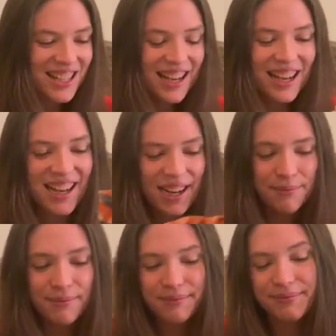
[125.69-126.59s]

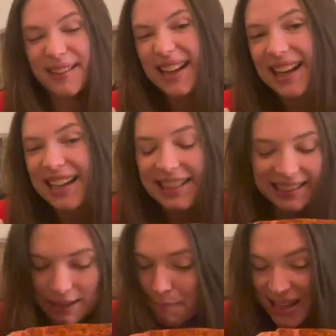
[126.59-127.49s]
I
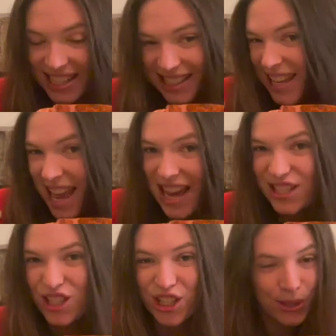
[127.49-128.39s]
immediately had
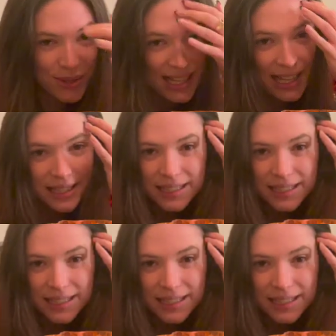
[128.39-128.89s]
to use it.